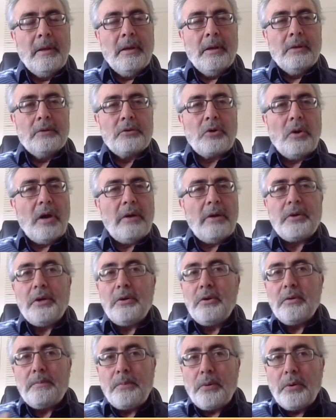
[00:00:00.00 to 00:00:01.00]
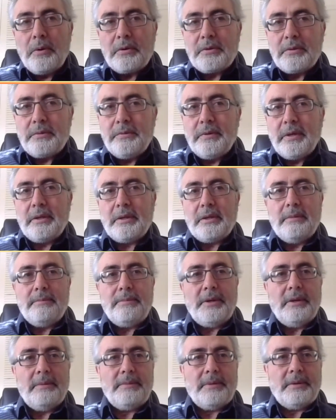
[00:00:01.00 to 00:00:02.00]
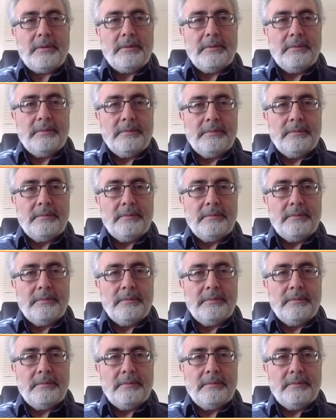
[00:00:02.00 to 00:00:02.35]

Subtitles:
So how can you persuade the people?